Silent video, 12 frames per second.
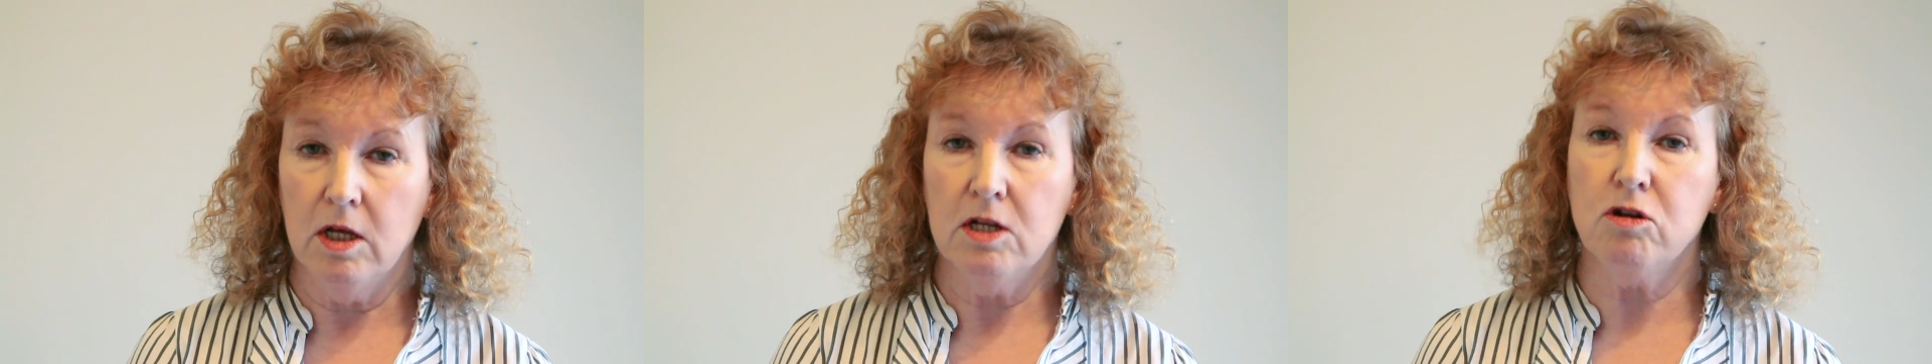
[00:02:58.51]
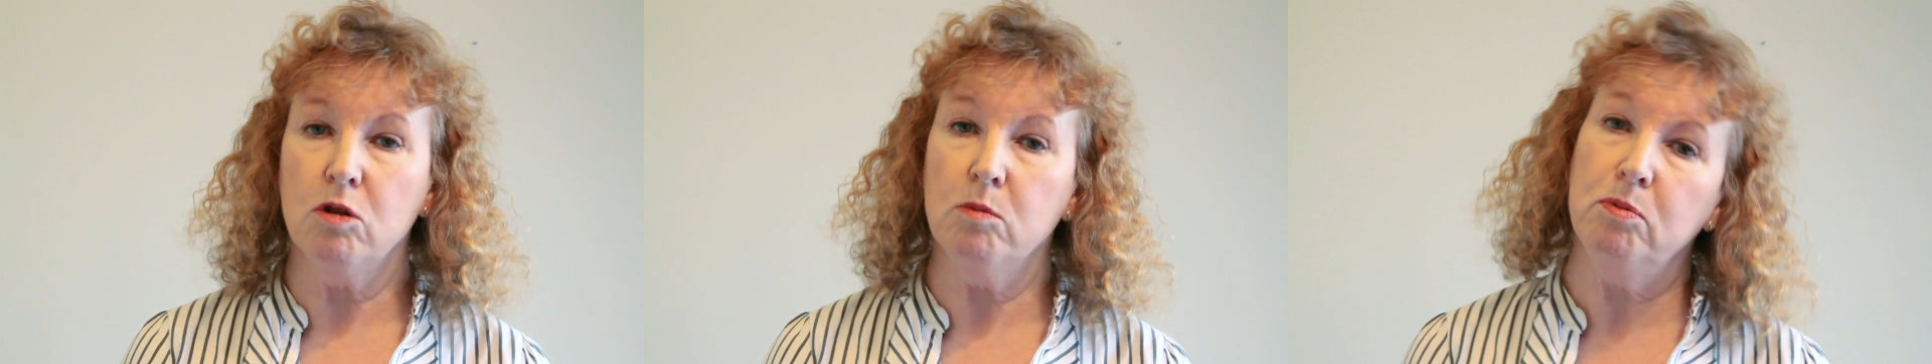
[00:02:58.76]

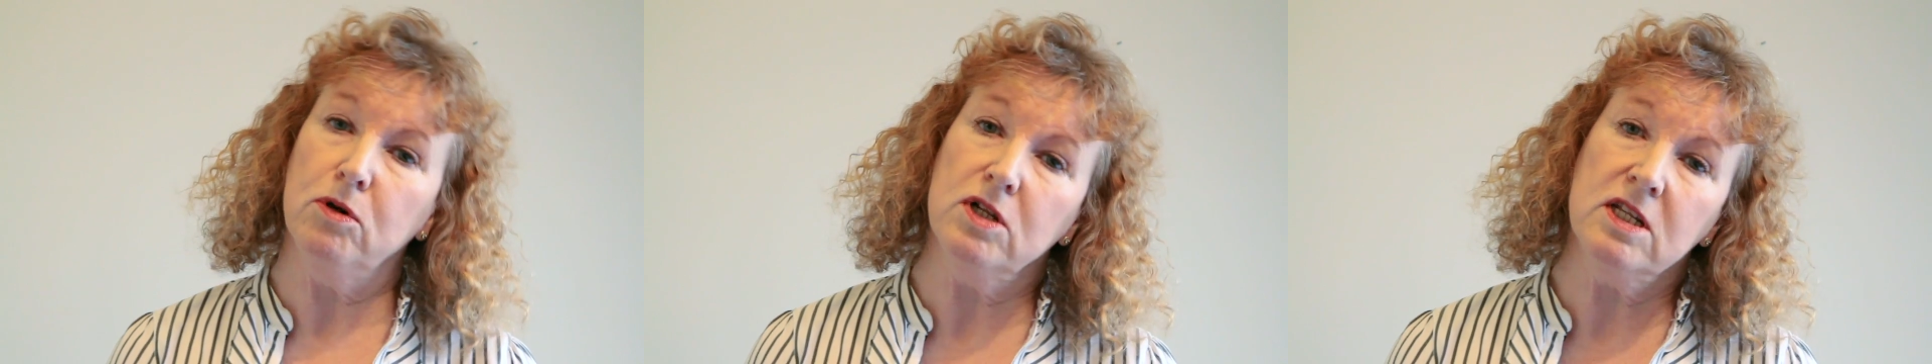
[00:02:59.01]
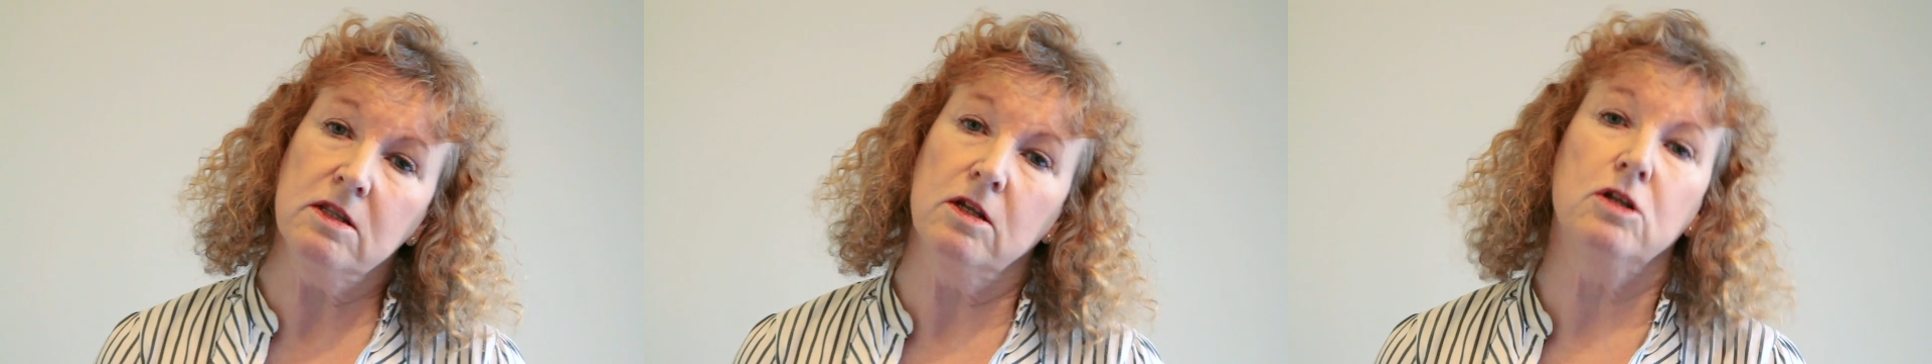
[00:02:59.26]
So the
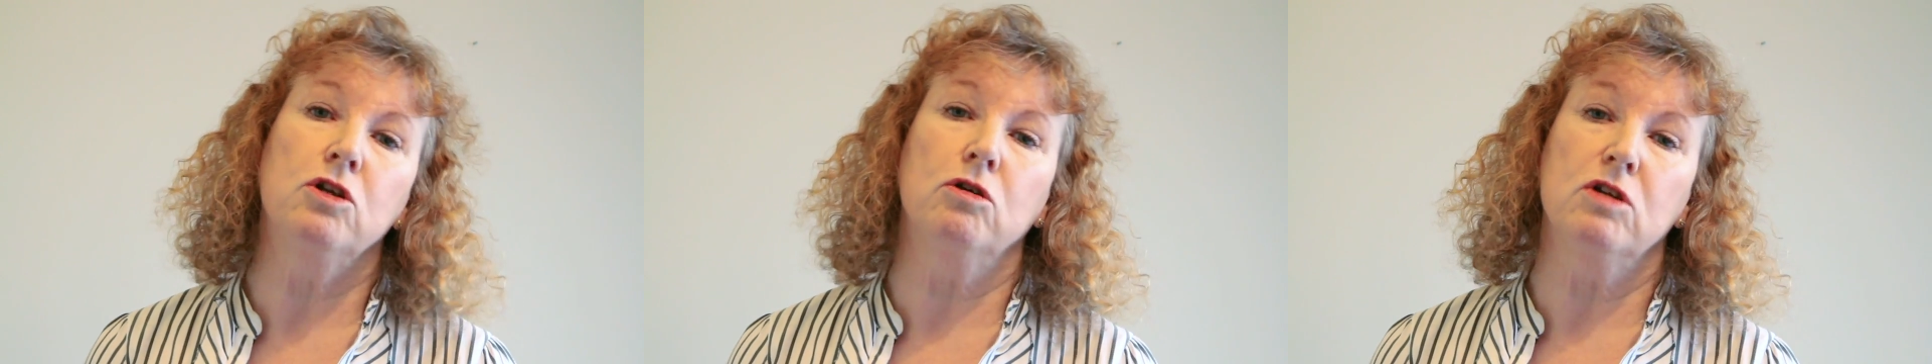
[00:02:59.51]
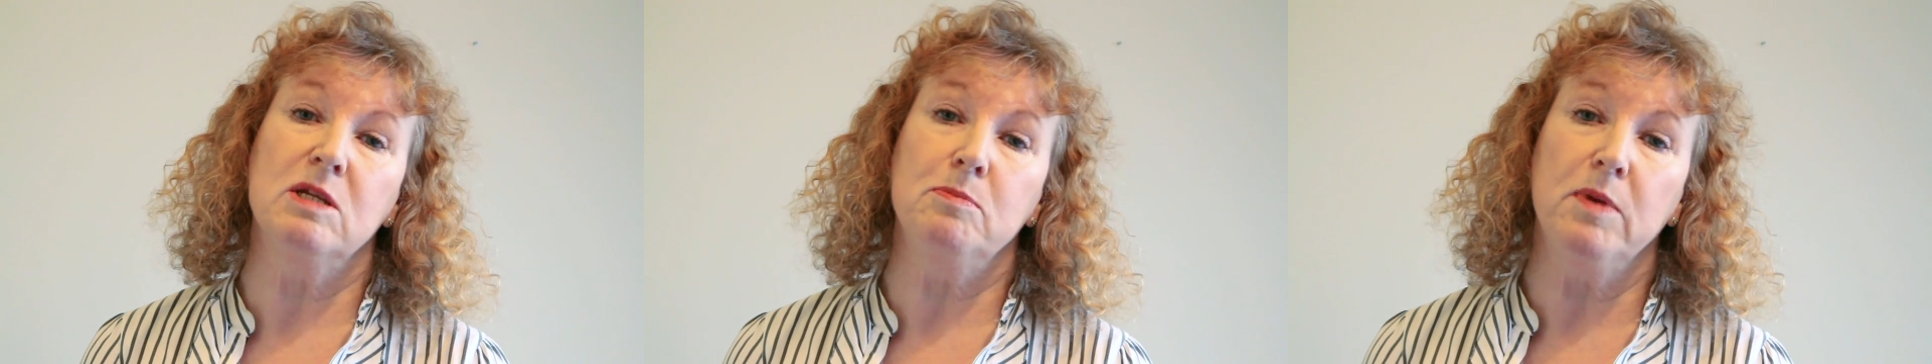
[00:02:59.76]
person that
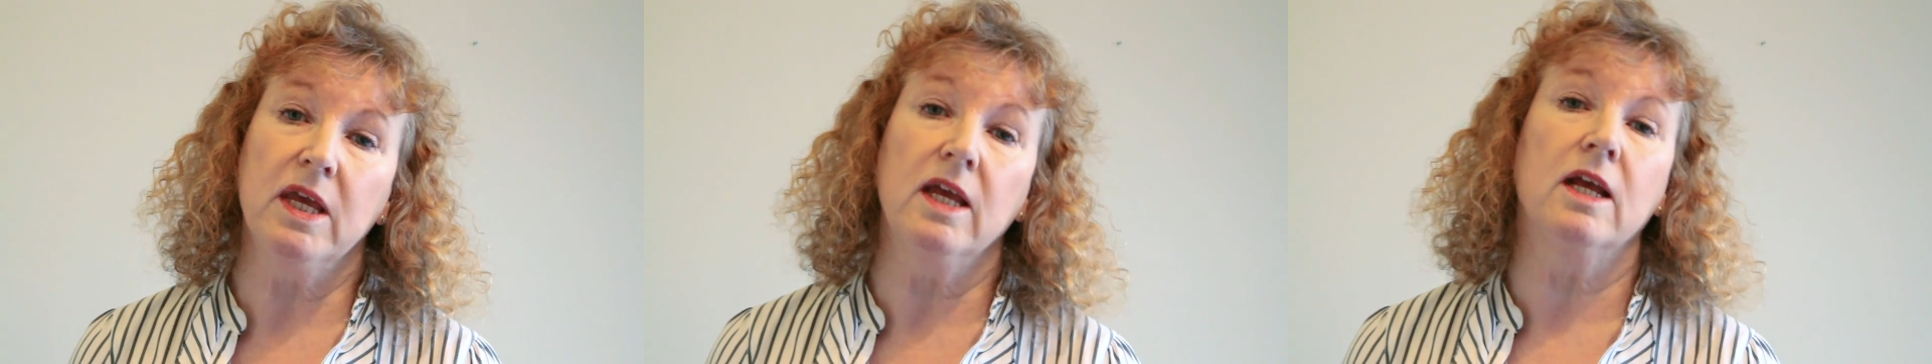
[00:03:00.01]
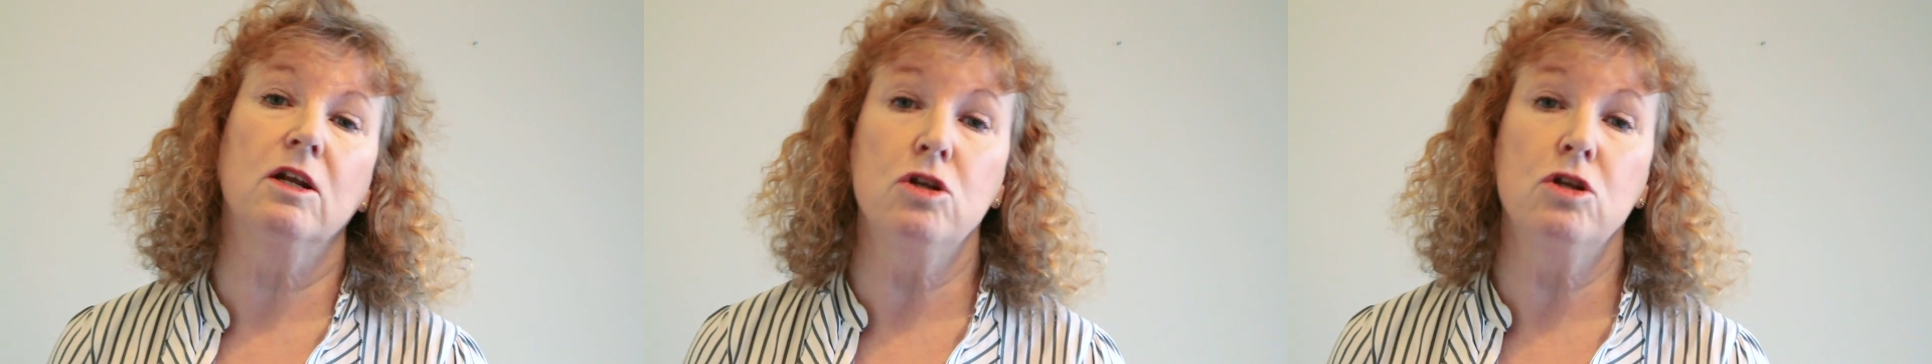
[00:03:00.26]
you're speaking